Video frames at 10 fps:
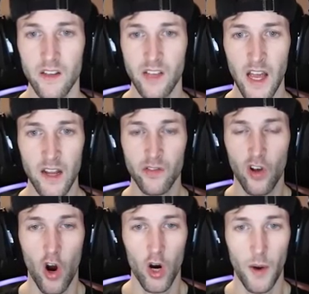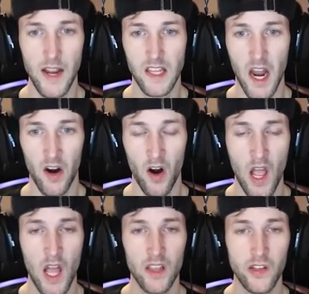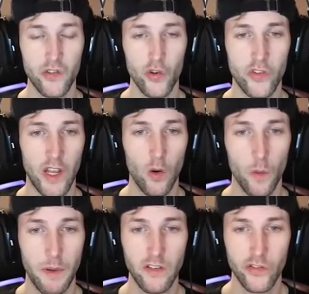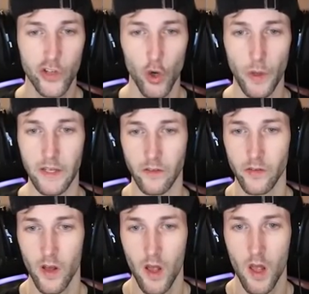Is that his car right there? This looks like it would be Stewie's.